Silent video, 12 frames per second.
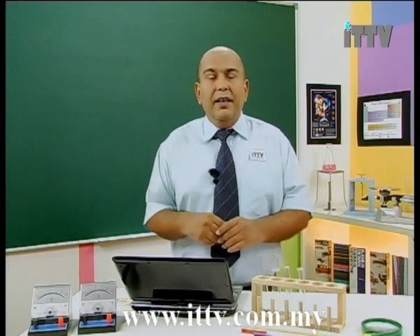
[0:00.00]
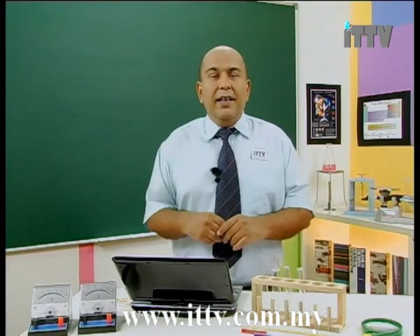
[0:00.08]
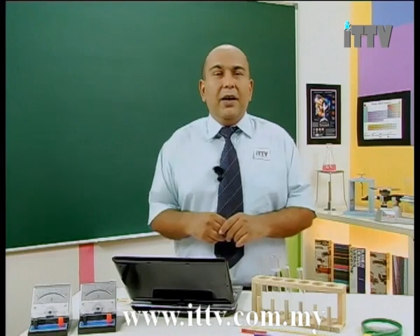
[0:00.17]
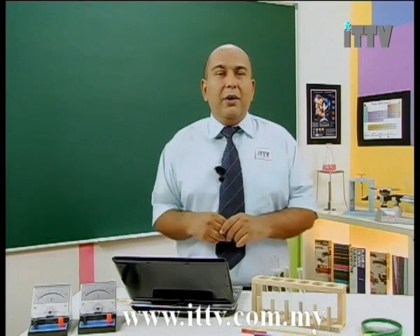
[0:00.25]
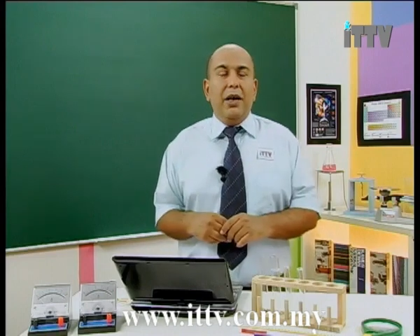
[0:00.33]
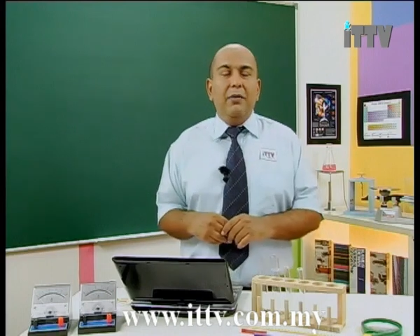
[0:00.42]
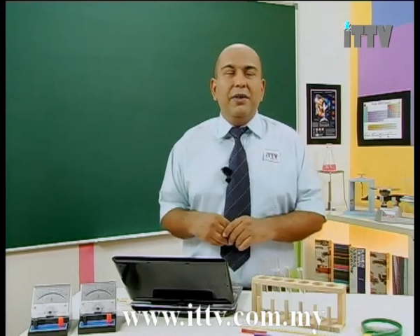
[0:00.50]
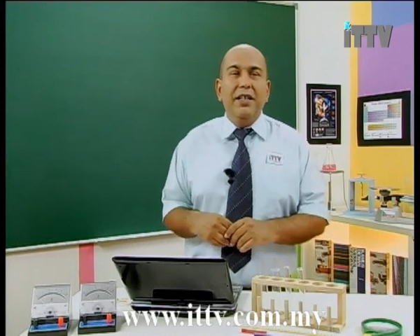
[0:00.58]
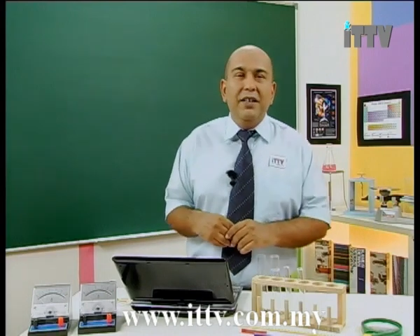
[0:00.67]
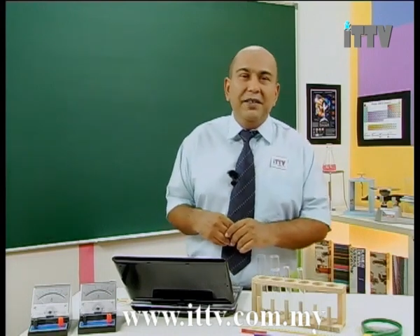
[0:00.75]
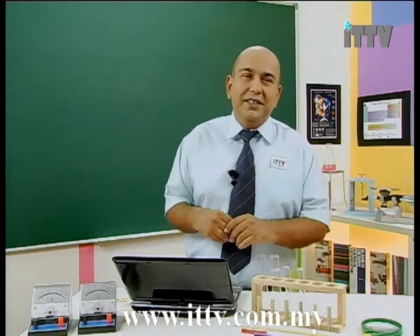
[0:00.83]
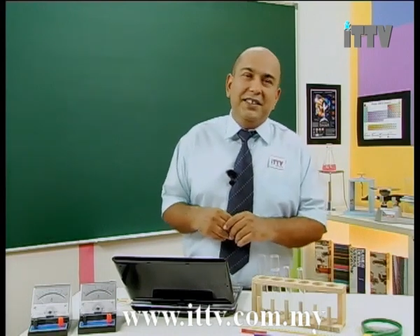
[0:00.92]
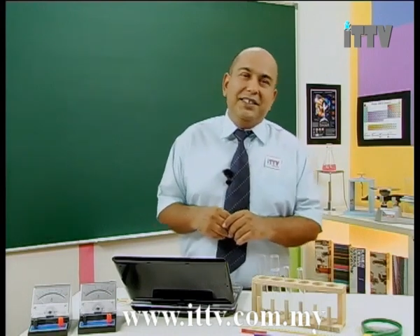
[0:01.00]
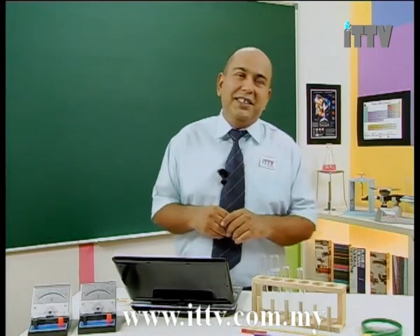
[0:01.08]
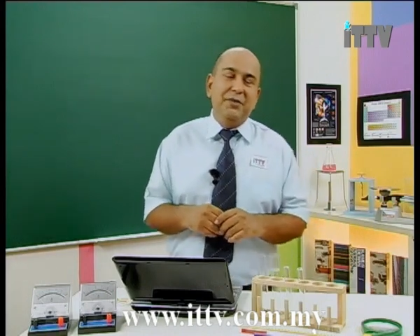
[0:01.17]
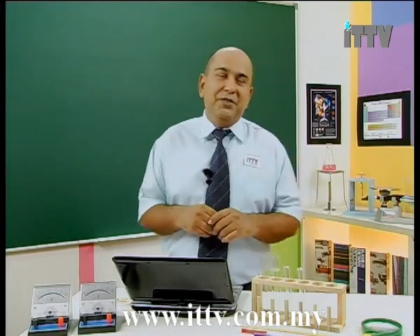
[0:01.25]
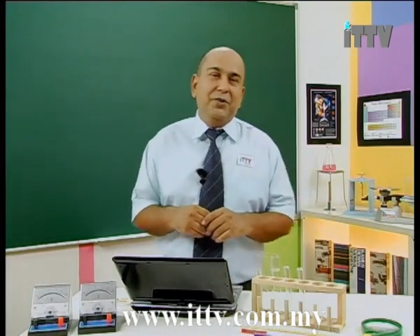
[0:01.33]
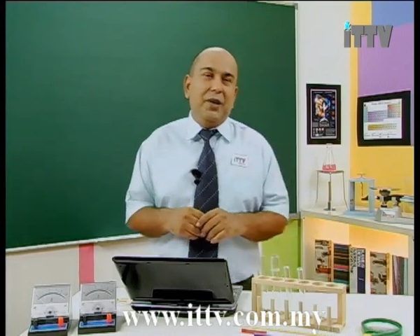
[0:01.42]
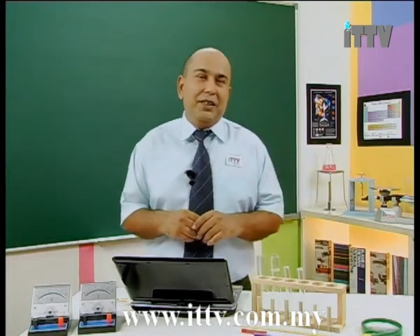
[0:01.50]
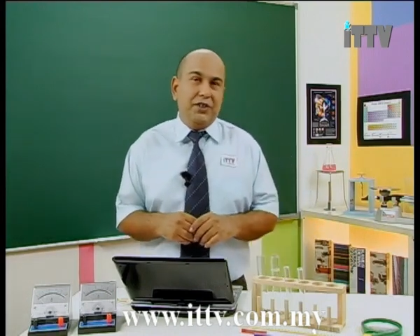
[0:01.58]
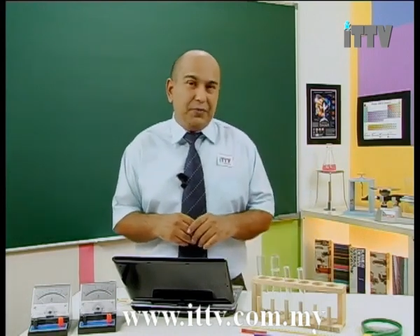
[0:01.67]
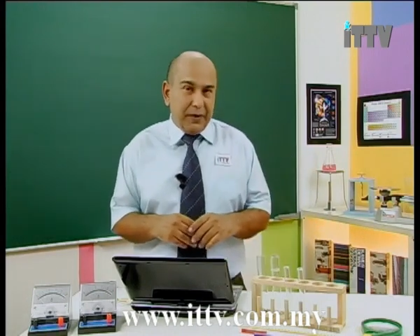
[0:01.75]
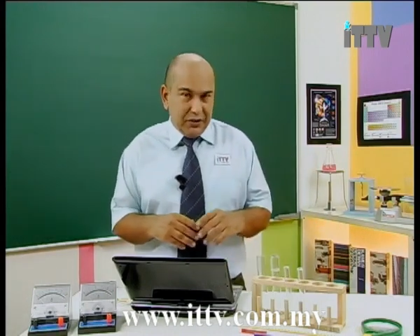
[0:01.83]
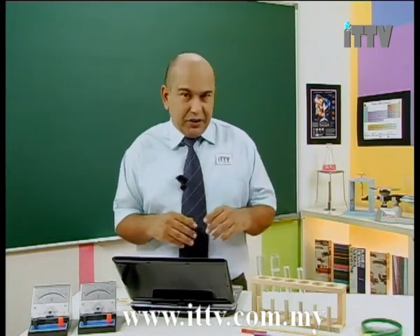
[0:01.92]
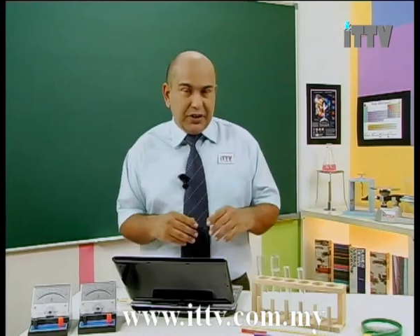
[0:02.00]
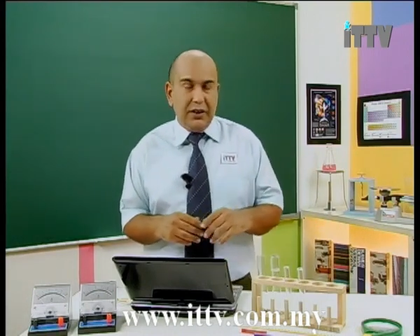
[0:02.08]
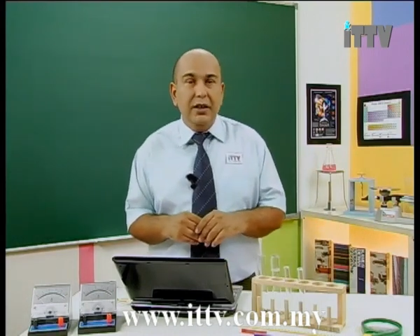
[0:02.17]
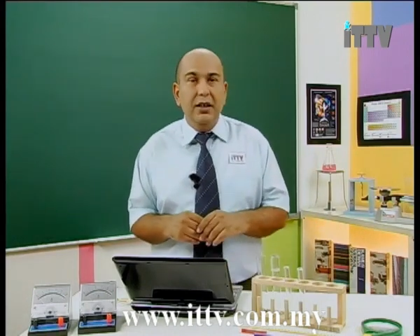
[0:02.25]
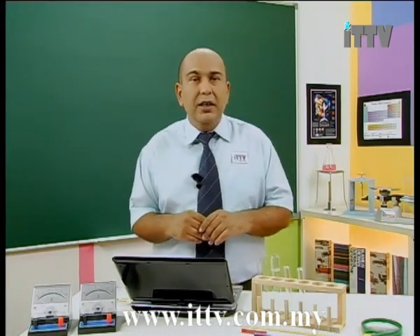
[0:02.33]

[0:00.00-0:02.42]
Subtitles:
Now, our nervous system is quite special.